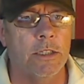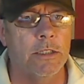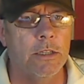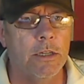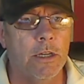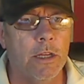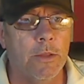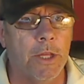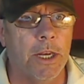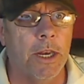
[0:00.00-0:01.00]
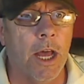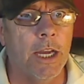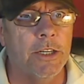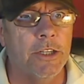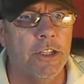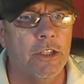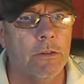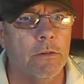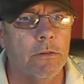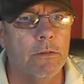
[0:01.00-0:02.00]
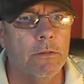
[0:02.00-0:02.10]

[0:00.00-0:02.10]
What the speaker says: that they lied to you.